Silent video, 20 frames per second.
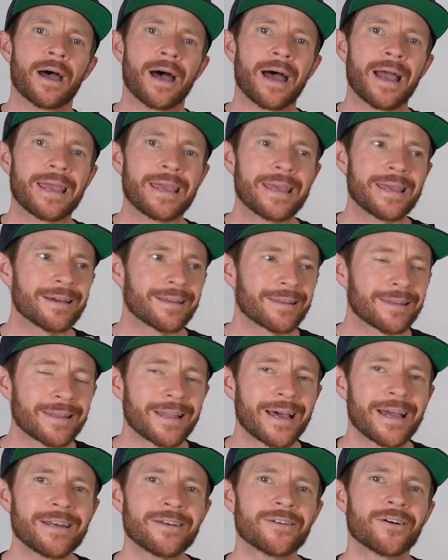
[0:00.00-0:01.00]
a
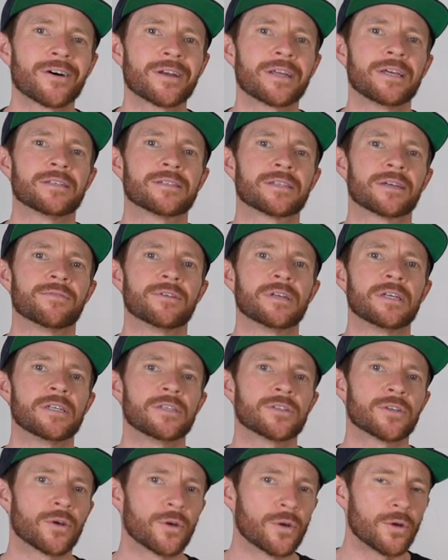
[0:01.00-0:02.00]
late
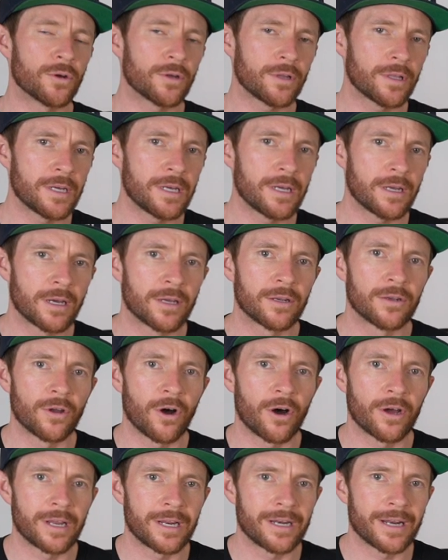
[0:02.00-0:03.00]
1970s, early
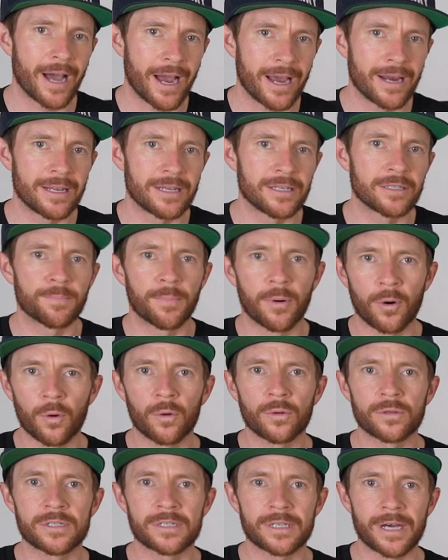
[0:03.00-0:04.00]
1980s
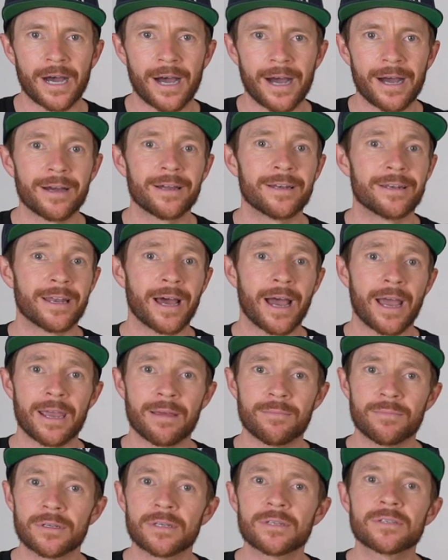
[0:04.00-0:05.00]
porn star
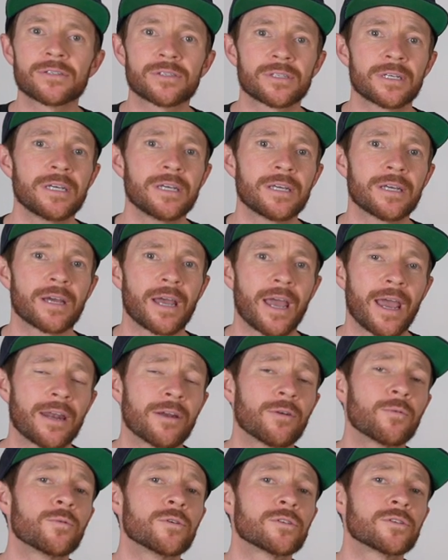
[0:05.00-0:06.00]
named SEKA, and
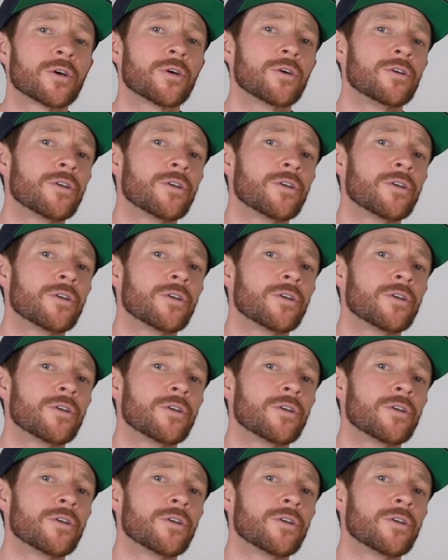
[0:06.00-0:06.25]
it was her